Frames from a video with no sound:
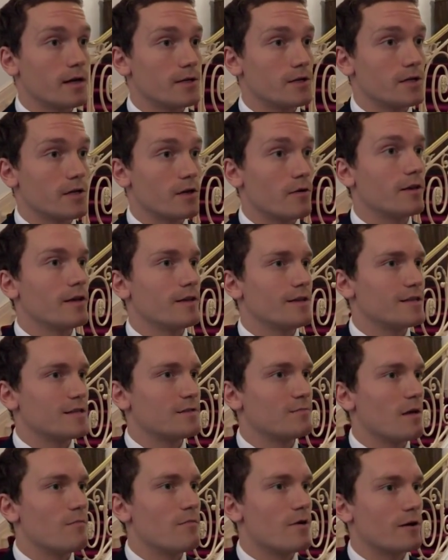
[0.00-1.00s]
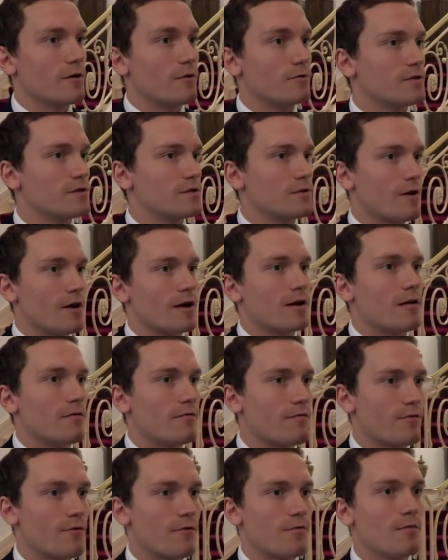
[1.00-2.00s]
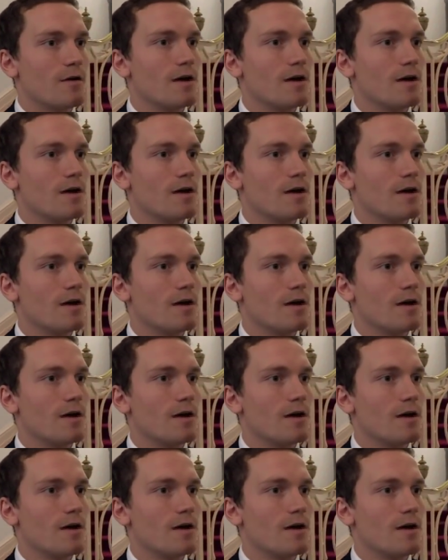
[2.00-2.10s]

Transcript: I, just say, okay, this is my background, this is where I come from.